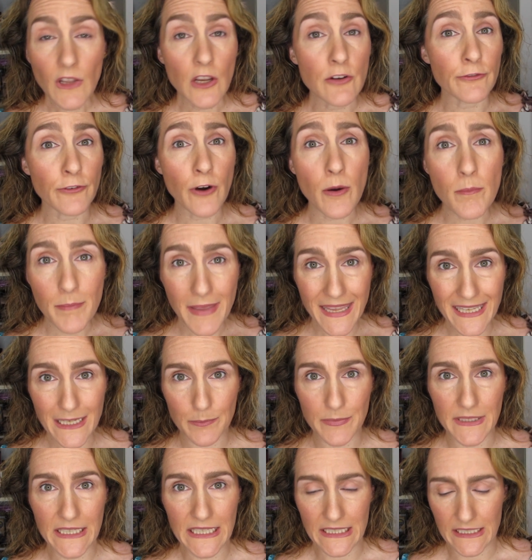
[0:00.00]
from
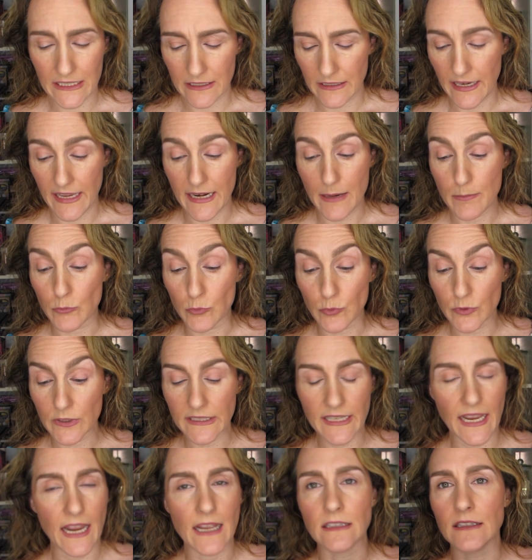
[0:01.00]
Makeup Geek. And
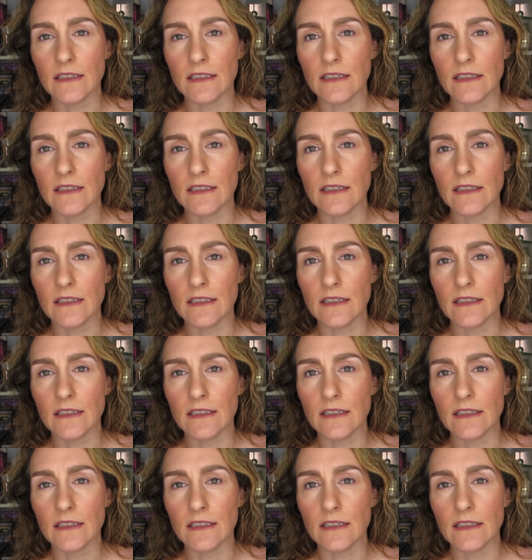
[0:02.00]
I